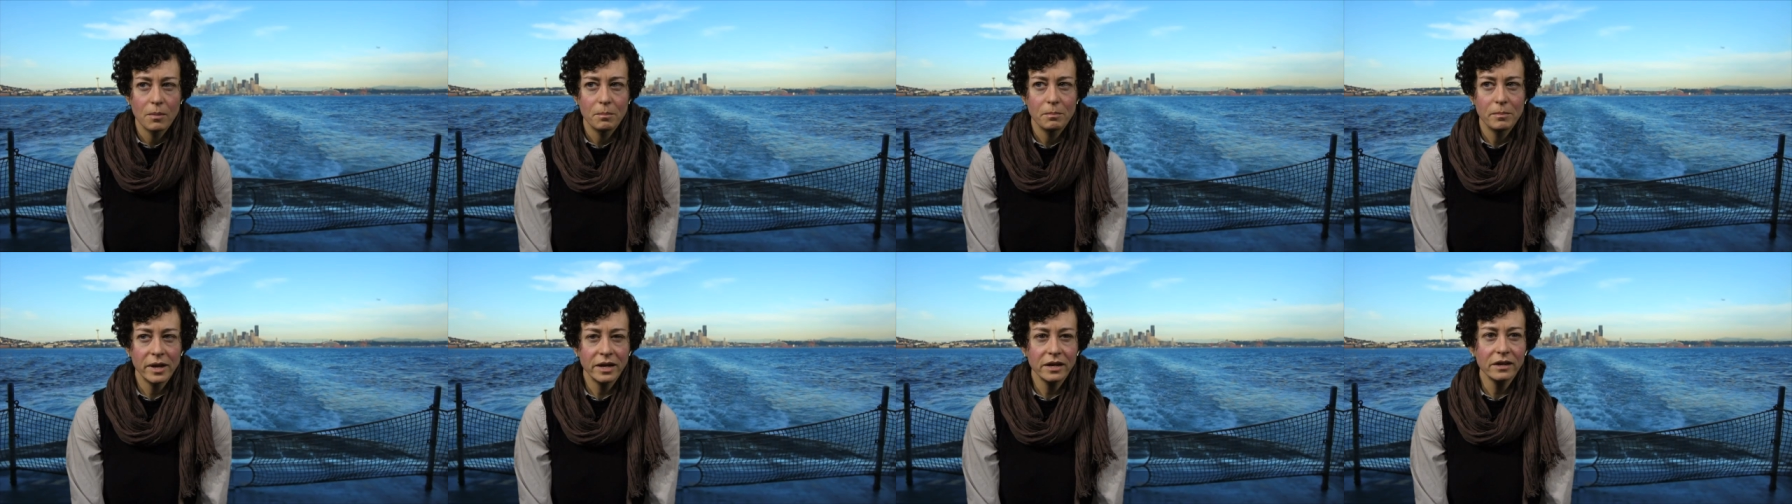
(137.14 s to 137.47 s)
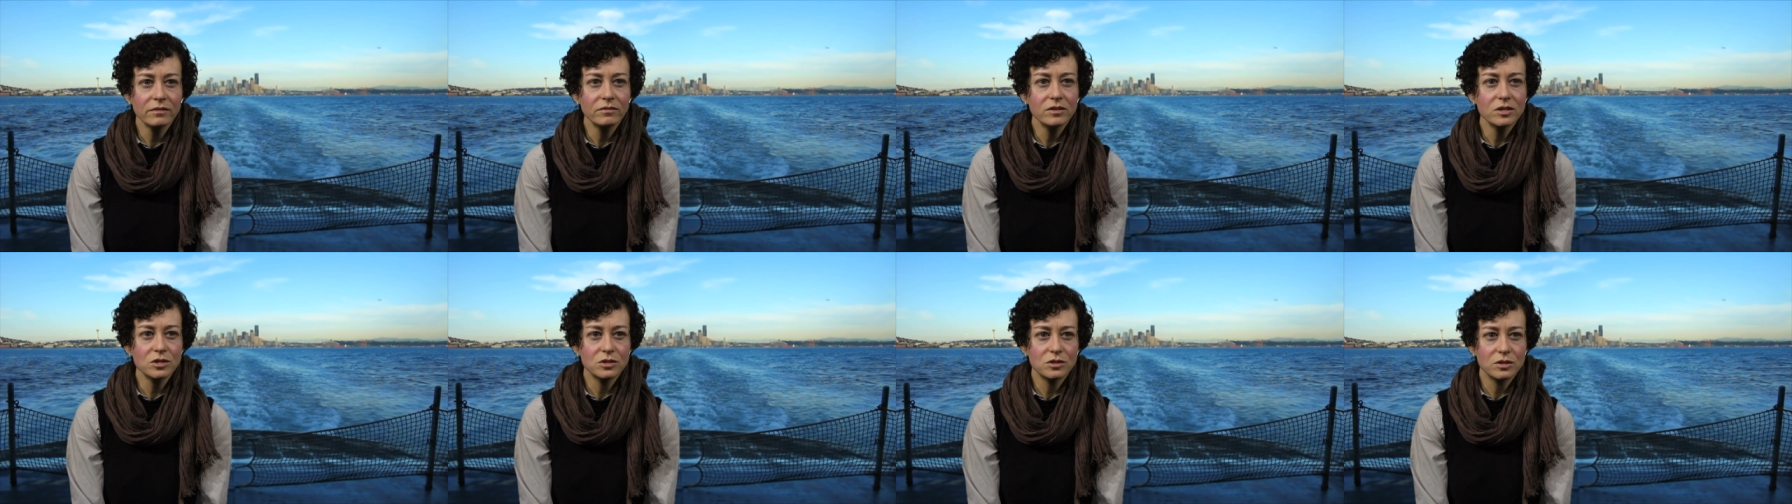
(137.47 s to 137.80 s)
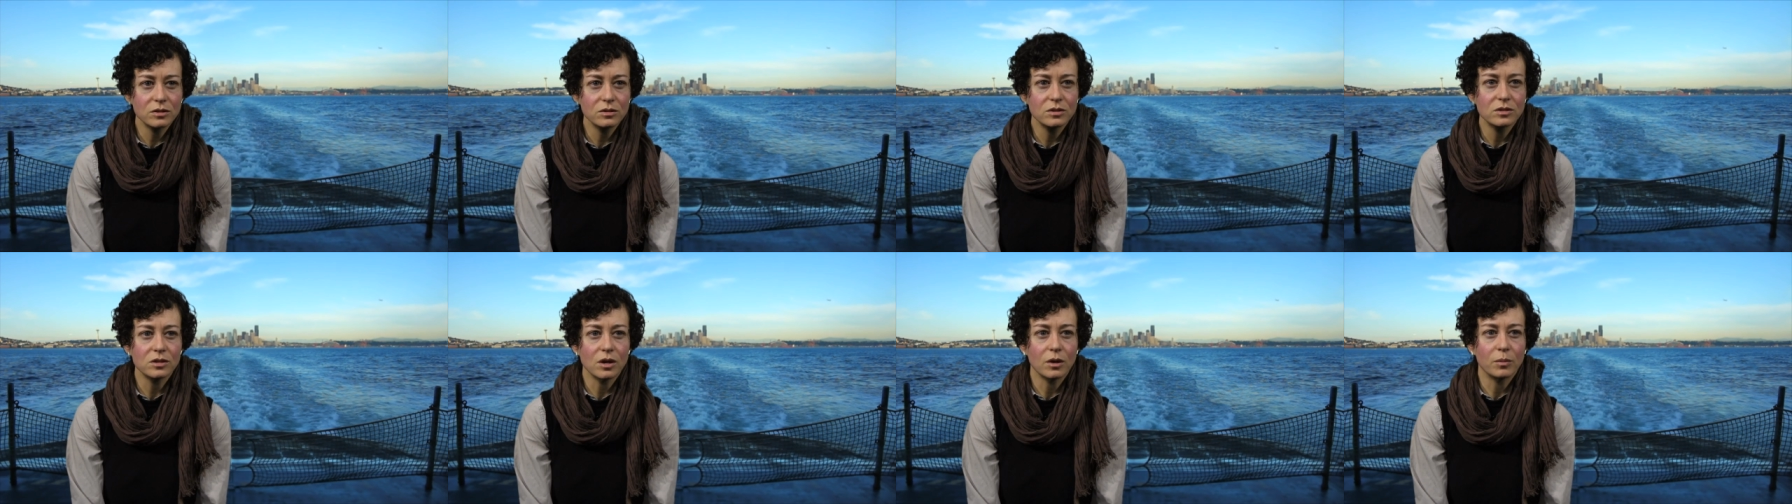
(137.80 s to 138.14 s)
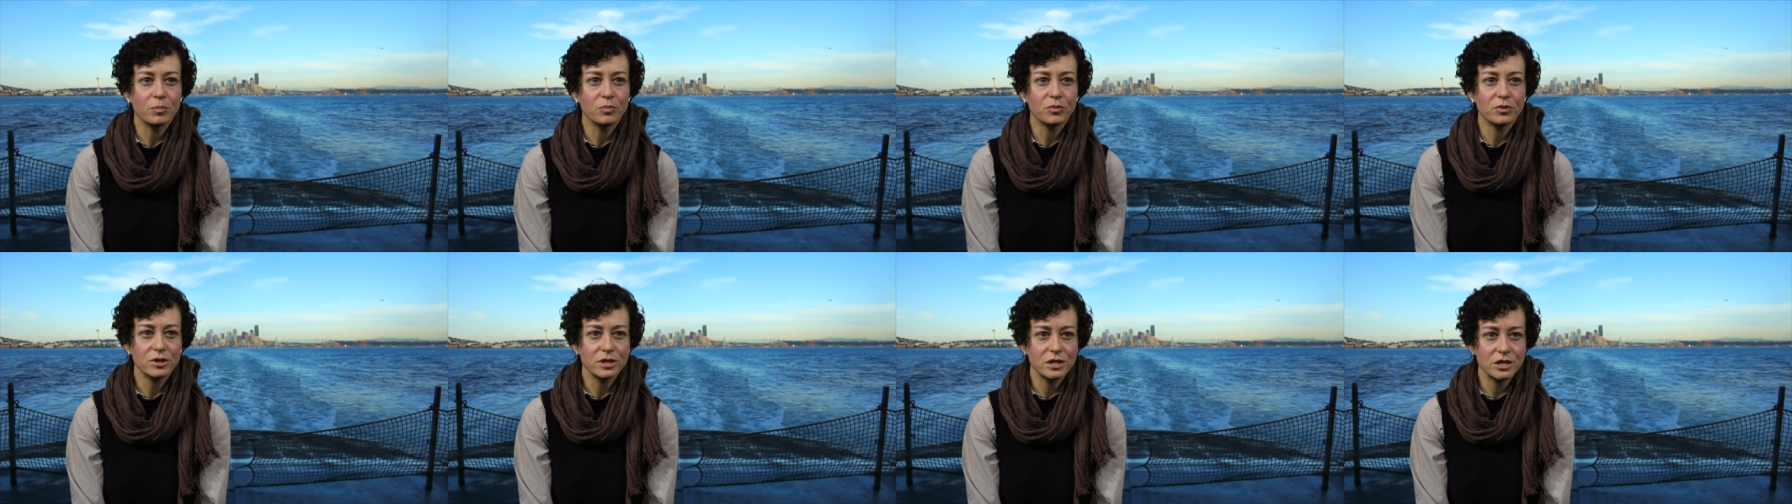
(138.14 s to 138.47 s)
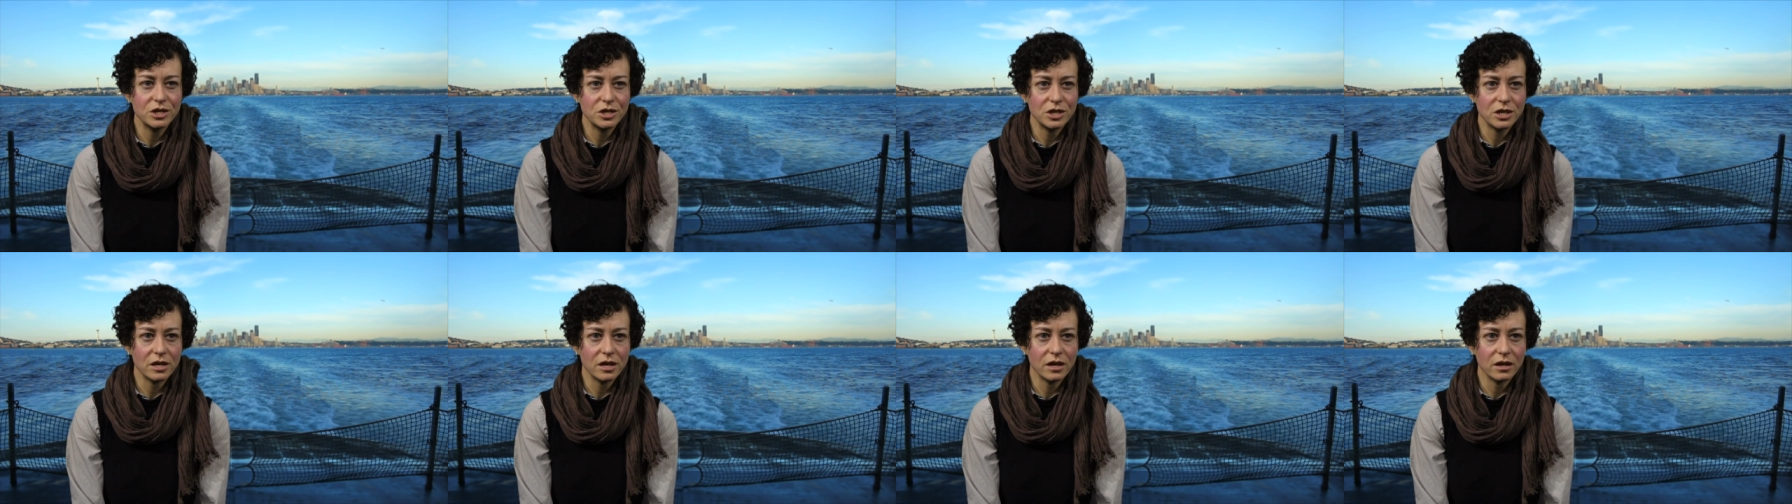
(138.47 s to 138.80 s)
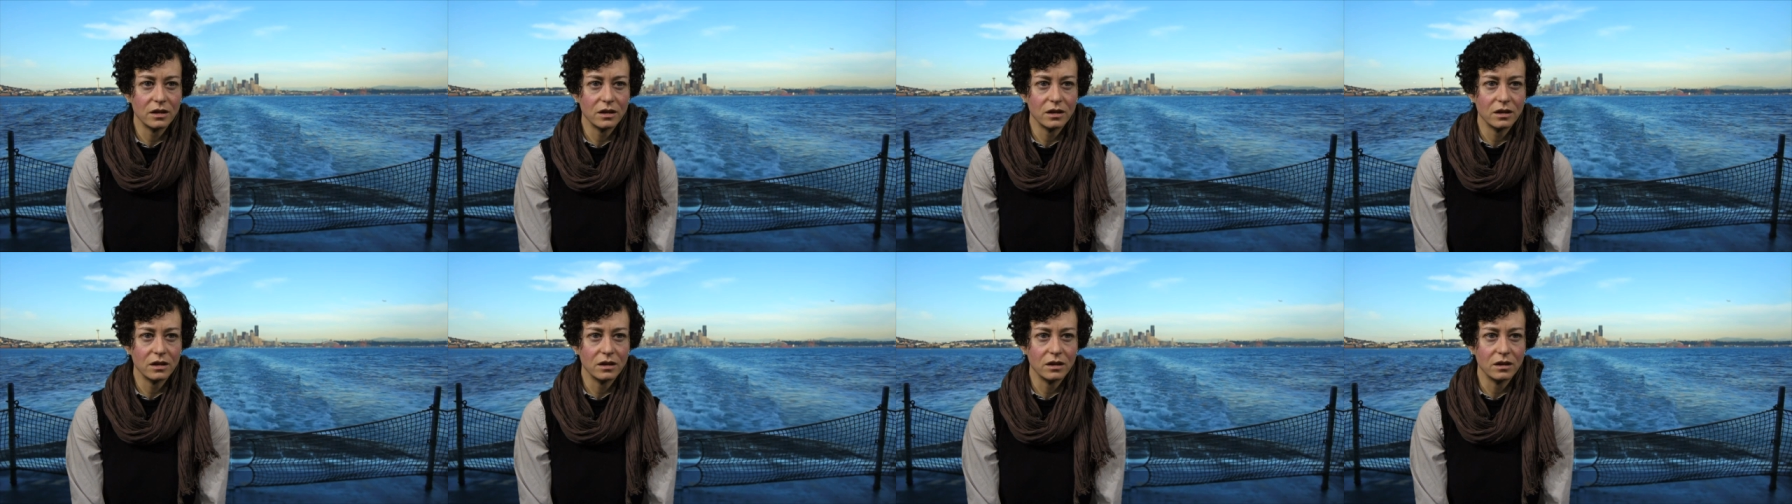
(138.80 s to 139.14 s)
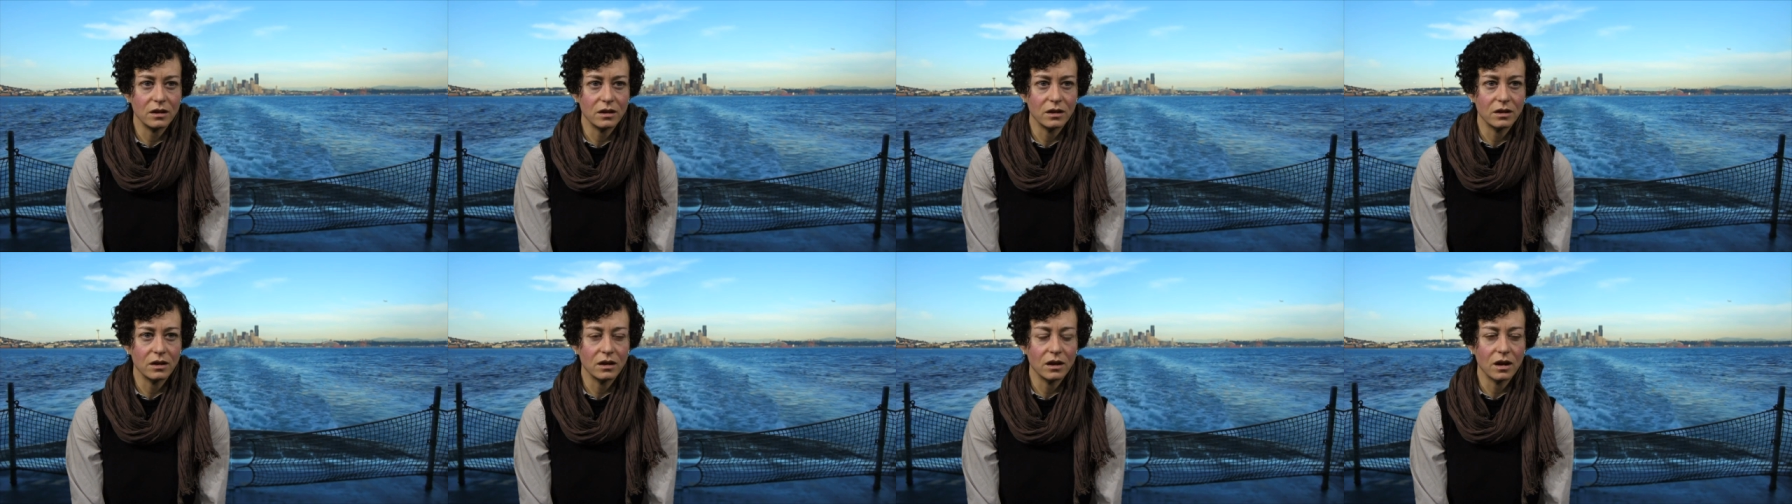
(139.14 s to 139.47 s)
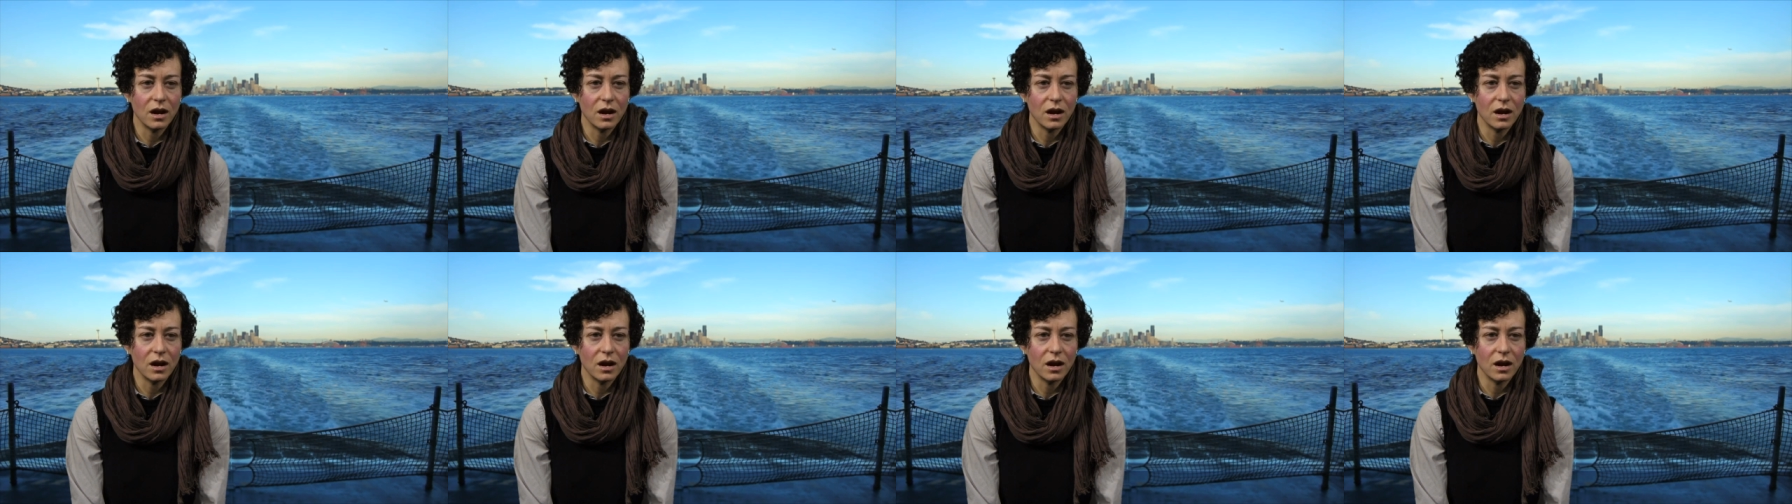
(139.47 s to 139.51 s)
Many of the students appreciated